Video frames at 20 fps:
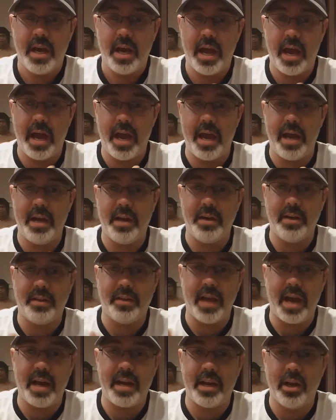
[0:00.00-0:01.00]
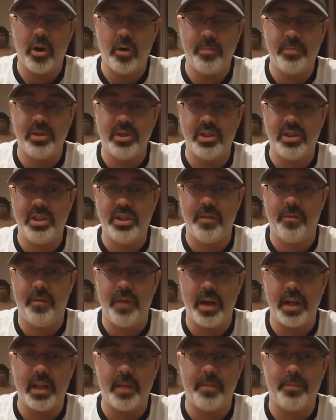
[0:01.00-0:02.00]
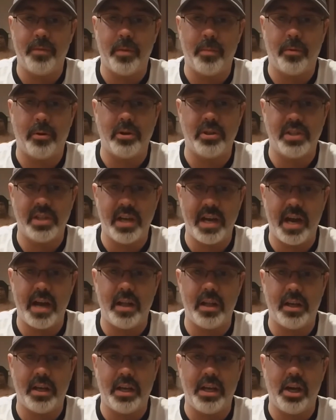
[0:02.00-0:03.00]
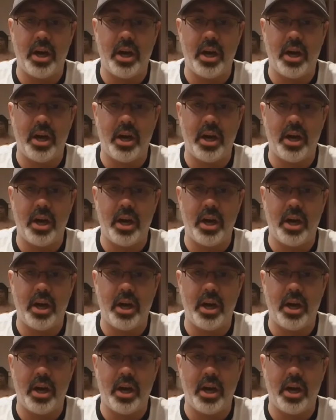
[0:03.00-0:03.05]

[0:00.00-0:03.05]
and that helped develop the personality